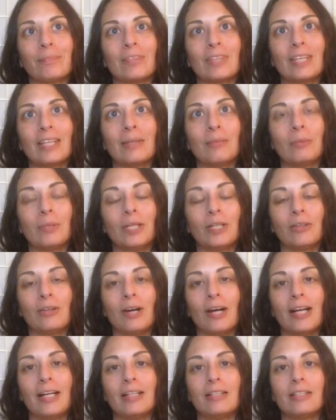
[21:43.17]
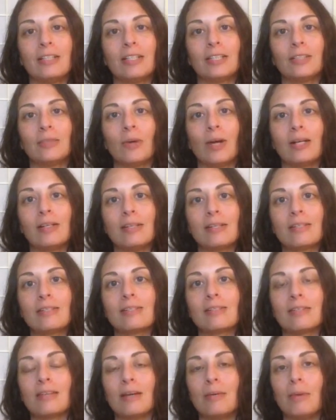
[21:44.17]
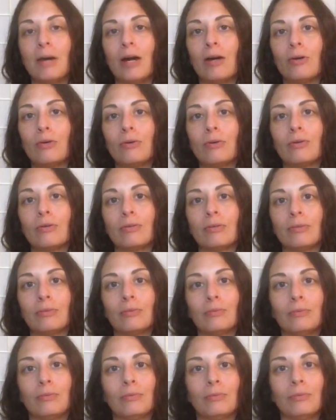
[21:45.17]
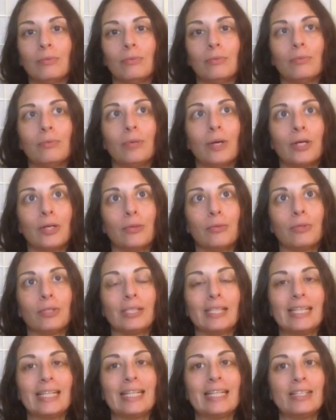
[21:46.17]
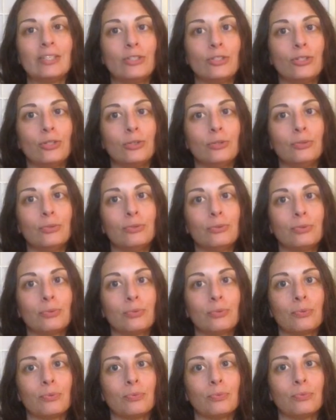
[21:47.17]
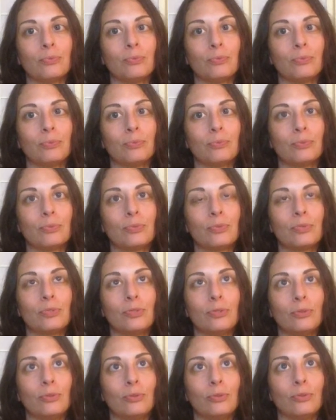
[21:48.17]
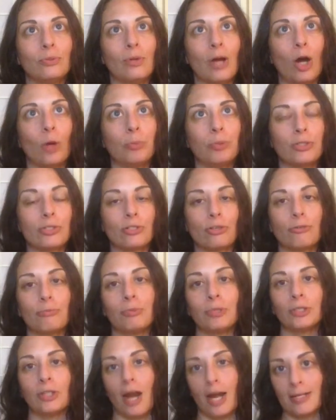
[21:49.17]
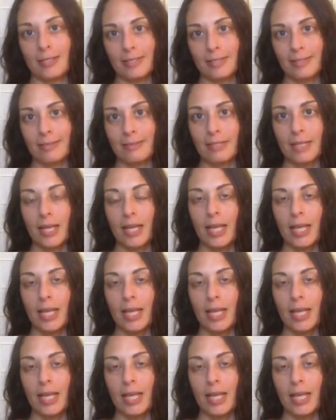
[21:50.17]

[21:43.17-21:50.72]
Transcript: You can bring a lot into your awareness about what you really need to do to help yourself progress.